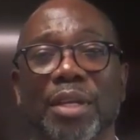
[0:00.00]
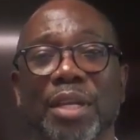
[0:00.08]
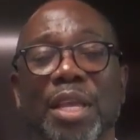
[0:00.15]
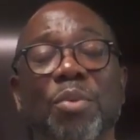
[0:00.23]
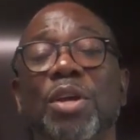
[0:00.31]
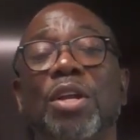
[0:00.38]

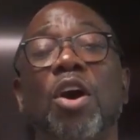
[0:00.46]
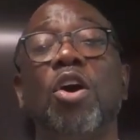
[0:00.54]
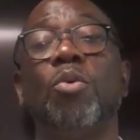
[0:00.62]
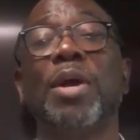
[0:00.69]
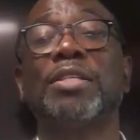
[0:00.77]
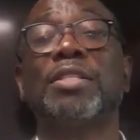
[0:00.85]
He won't
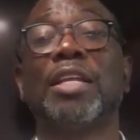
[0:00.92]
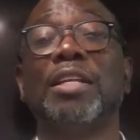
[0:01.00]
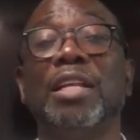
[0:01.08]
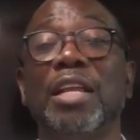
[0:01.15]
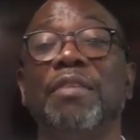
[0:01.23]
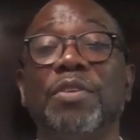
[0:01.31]
always
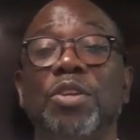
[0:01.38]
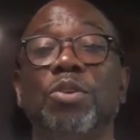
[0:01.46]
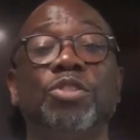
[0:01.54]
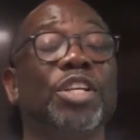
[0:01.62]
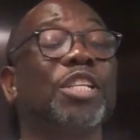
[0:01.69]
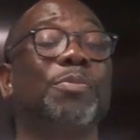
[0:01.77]
deliver
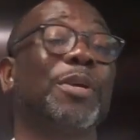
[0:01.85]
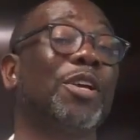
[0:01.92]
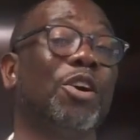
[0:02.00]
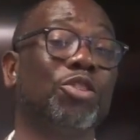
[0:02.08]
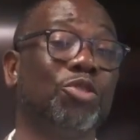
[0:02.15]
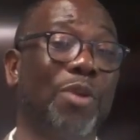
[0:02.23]
you just
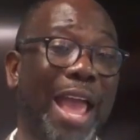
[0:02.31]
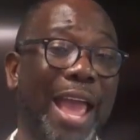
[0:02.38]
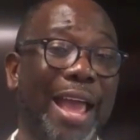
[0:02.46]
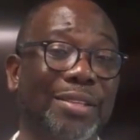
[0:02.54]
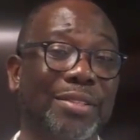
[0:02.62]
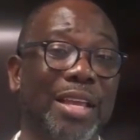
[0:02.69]
because you
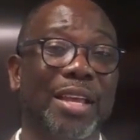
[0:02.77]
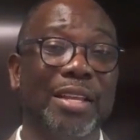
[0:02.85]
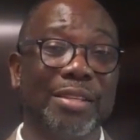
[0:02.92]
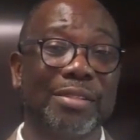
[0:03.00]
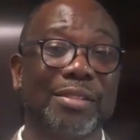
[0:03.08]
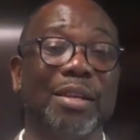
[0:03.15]
ask.
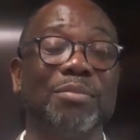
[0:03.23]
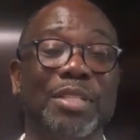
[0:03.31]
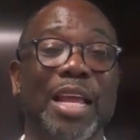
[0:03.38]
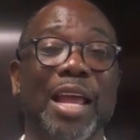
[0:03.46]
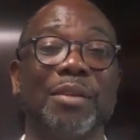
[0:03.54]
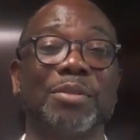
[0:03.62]

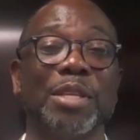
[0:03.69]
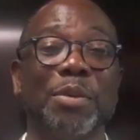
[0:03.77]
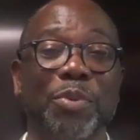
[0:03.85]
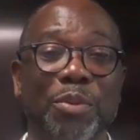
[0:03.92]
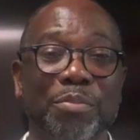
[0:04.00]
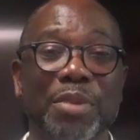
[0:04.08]
Sometimes he
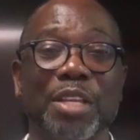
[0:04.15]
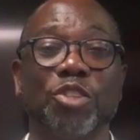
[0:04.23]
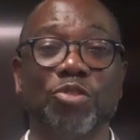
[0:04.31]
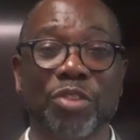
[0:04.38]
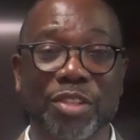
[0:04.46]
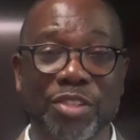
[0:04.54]

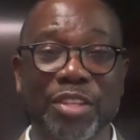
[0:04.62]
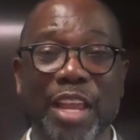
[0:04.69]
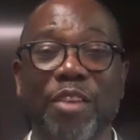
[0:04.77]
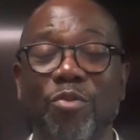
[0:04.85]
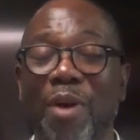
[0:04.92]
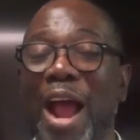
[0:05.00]
permits you to
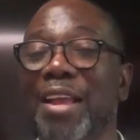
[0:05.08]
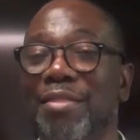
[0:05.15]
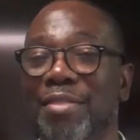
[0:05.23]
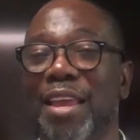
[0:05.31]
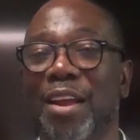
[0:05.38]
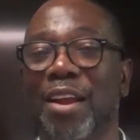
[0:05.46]
stay right
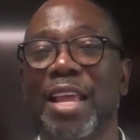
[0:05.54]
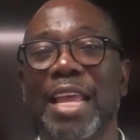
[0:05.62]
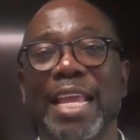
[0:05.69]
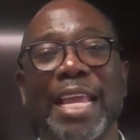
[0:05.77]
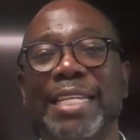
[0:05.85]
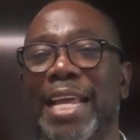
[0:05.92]
there
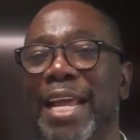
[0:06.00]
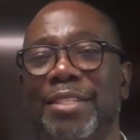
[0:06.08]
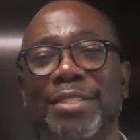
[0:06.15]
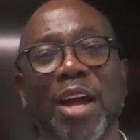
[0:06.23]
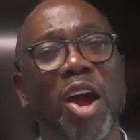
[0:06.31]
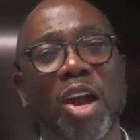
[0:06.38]
in
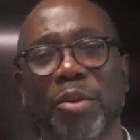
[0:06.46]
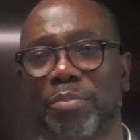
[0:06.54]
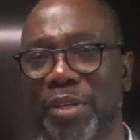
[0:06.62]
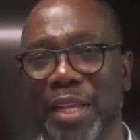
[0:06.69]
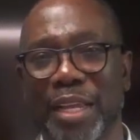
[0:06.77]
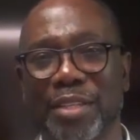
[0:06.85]
that dark
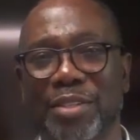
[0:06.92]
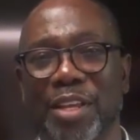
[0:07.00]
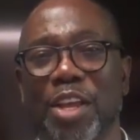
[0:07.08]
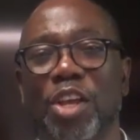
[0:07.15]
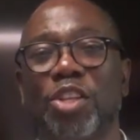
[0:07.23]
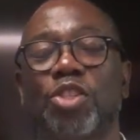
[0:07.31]
place
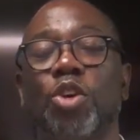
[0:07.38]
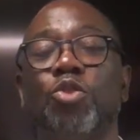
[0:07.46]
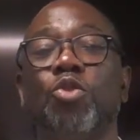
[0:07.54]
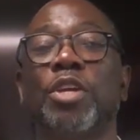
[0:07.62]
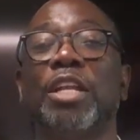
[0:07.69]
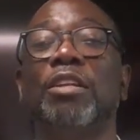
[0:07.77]
so
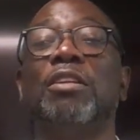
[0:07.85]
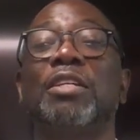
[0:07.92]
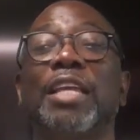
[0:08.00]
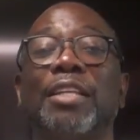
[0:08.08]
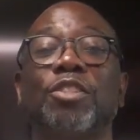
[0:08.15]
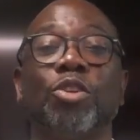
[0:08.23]
you can
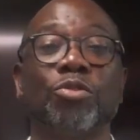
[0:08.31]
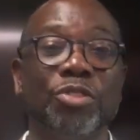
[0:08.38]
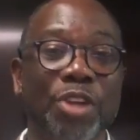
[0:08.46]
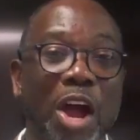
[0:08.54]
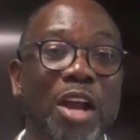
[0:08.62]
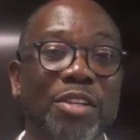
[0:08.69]
look at your
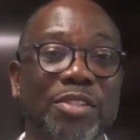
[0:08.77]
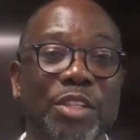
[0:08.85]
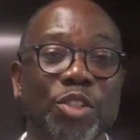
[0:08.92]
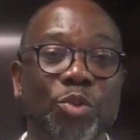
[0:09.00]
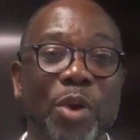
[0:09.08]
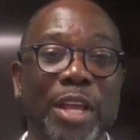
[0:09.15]
dark
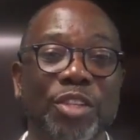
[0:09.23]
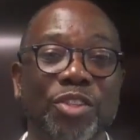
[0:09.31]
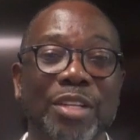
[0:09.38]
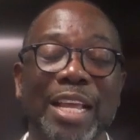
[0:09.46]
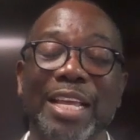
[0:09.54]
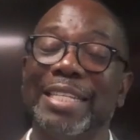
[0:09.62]

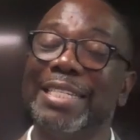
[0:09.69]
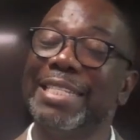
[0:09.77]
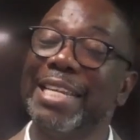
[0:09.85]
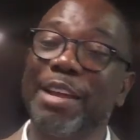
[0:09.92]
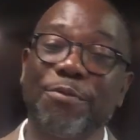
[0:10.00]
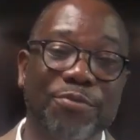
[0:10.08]
situation
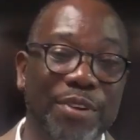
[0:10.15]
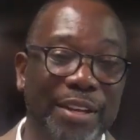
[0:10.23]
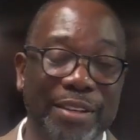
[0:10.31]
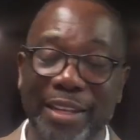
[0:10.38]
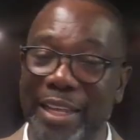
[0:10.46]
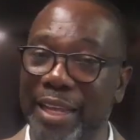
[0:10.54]

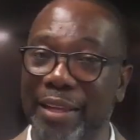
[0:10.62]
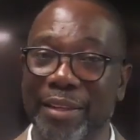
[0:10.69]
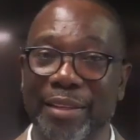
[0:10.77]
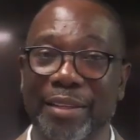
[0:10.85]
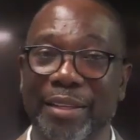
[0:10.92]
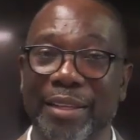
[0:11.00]
differently.
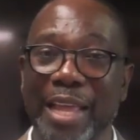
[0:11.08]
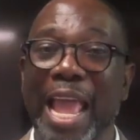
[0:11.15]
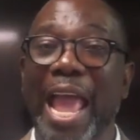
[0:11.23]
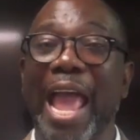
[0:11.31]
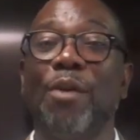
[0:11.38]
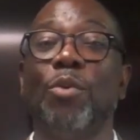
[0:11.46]

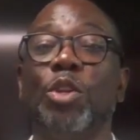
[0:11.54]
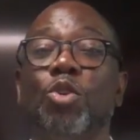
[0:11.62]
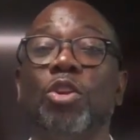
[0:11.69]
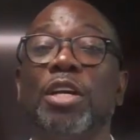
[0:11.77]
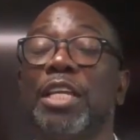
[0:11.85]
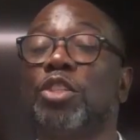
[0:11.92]
And when
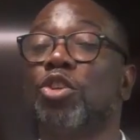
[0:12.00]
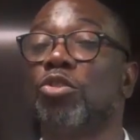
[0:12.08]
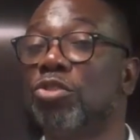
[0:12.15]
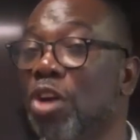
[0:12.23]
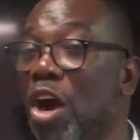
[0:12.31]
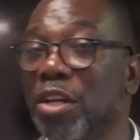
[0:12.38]
you look at your
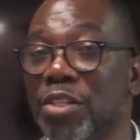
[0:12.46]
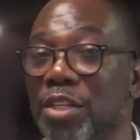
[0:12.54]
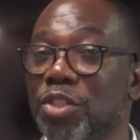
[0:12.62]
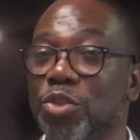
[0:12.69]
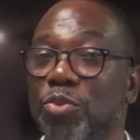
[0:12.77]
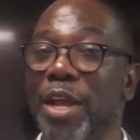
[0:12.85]
dark
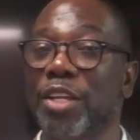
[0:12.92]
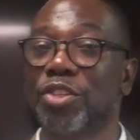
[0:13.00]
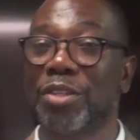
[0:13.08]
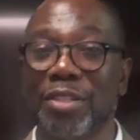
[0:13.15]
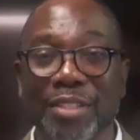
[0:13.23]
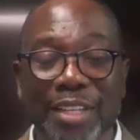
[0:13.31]

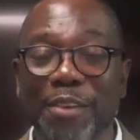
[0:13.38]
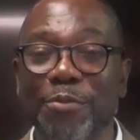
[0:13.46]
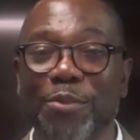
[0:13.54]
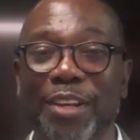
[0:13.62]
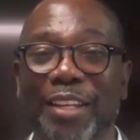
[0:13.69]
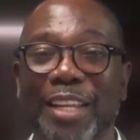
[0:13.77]
situation
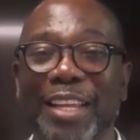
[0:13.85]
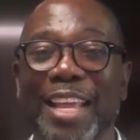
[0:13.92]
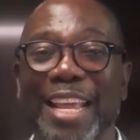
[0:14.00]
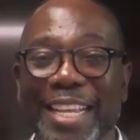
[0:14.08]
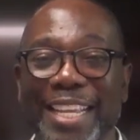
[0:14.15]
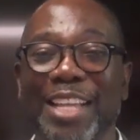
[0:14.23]
differently,
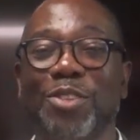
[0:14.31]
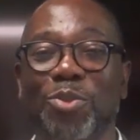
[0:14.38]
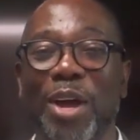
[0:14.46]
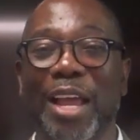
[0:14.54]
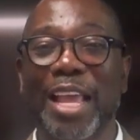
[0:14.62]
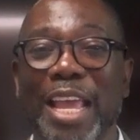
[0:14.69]
guess
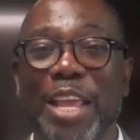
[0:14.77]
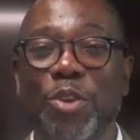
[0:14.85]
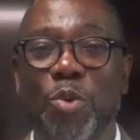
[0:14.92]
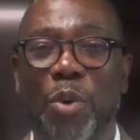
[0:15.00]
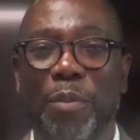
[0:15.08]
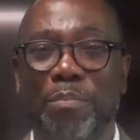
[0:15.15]
what?
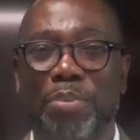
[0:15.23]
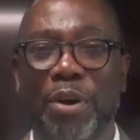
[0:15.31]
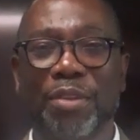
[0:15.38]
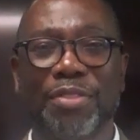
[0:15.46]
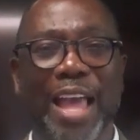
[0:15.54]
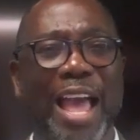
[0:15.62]
You will
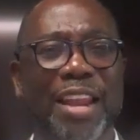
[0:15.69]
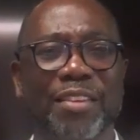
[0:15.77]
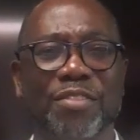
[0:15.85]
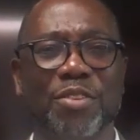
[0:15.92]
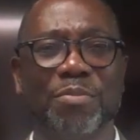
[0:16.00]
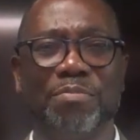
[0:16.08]
birth out
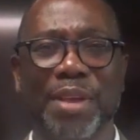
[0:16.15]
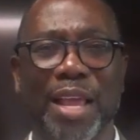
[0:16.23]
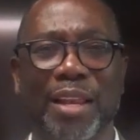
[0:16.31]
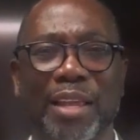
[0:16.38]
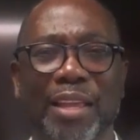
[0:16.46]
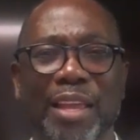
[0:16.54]
of your
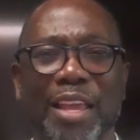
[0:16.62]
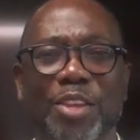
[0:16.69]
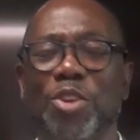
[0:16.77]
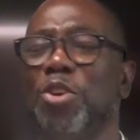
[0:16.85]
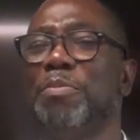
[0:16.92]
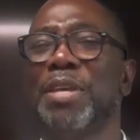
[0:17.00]
belly.
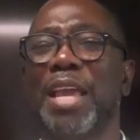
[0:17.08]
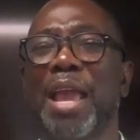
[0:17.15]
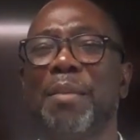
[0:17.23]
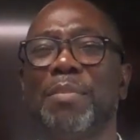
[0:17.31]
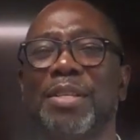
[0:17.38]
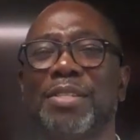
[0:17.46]
You'll be
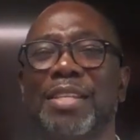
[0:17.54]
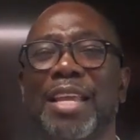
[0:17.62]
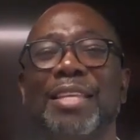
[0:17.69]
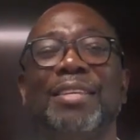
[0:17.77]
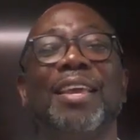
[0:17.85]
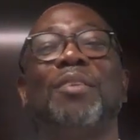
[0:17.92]
able to say,
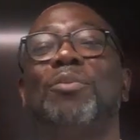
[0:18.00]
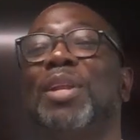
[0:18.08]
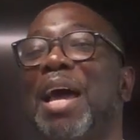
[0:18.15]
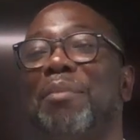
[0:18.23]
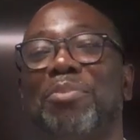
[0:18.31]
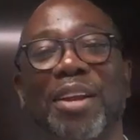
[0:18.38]
yet will
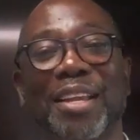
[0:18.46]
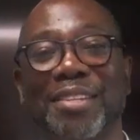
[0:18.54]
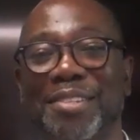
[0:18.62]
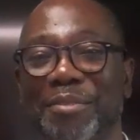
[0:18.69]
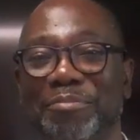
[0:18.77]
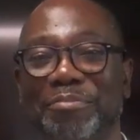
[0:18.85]
I
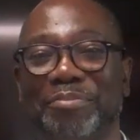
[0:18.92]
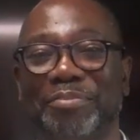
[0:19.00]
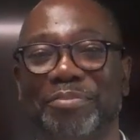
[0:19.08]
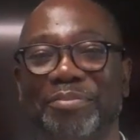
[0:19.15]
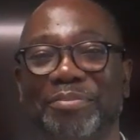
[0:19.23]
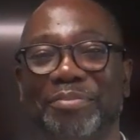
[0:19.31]
praise him.
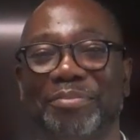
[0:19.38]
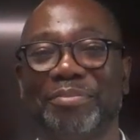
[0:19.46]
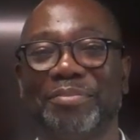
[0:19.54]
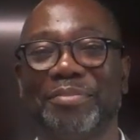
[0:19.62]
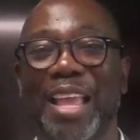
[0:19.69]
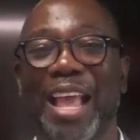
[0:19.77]

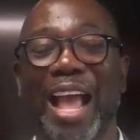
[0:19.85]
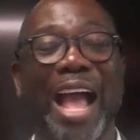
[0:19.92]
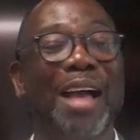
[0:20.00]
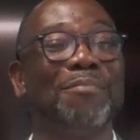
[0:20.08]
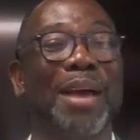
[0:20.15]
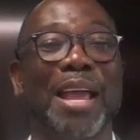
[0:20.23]

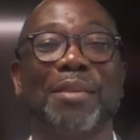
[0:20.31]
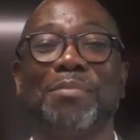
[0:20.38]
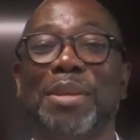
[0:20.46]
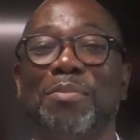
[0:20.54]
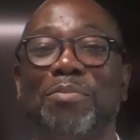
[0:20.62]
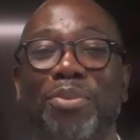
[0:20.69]
I might
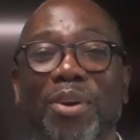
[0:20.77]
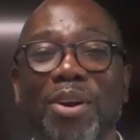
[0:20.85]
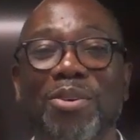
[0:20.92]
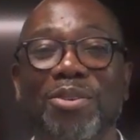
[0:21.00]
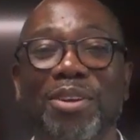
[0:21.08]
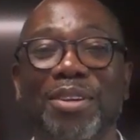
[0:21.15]
be
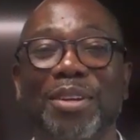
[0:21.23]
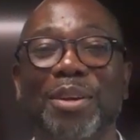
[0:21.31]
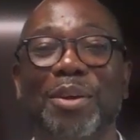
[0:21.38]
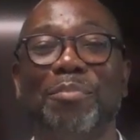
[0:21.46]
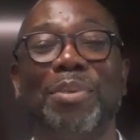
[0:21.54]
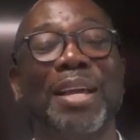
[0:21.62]
broke,
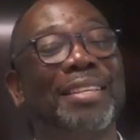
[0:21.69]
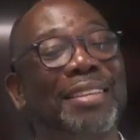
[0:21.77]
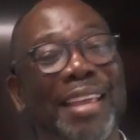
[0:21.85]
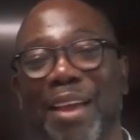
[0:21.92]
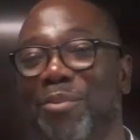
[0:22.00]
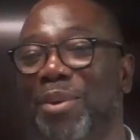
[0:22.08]
but
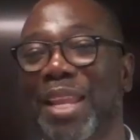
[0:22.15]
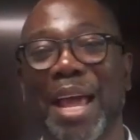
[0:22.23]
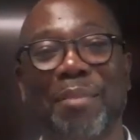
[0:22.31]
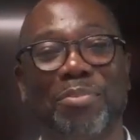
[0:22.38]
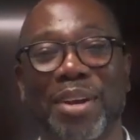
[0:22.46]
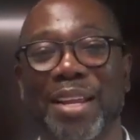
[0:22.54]
yet will
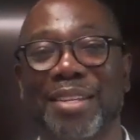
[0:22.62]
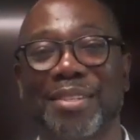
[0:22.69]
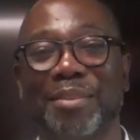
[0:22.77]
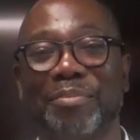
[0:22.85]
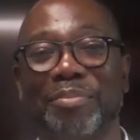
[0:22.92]
I praise him.